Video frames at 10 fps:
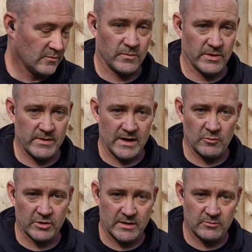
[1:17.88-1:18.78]
main
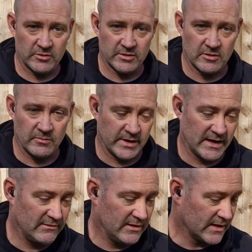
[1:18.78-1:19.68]
one that I'm going to
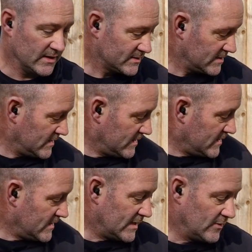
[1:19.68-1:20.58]
compare it against.
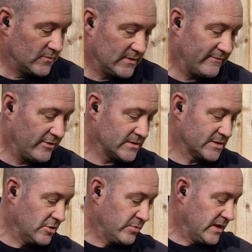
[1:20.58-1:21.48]
I've
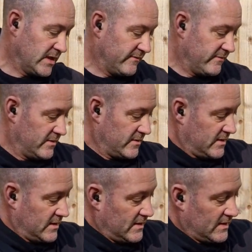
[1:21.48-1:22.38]
also been given
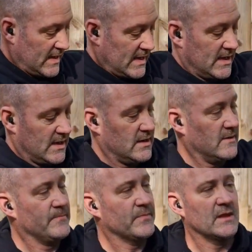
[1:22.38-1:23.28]
a
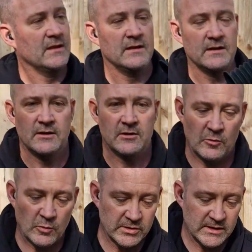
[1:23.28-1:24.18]

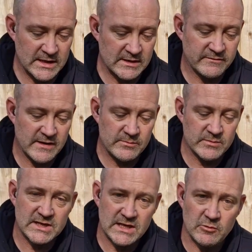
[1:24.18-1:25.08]
Oneleaf
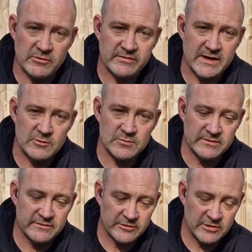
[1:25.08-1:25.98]

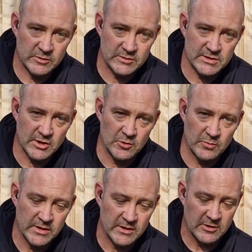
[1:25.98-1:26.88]
MT1000 thermal scope,
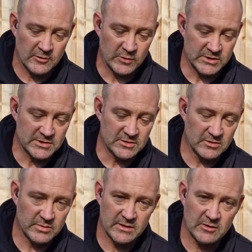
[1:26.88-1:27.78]
which is going
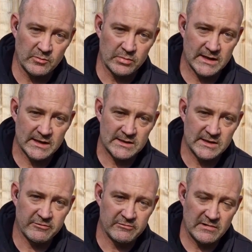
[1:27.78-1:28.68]
to be a completely
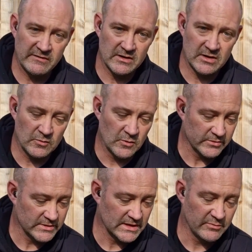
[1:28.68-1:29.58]
different review
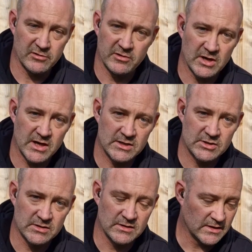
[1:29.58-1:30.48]
on a separate
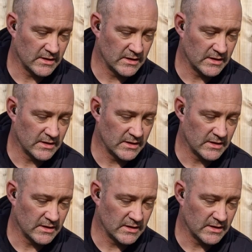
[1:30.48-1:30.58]
occasion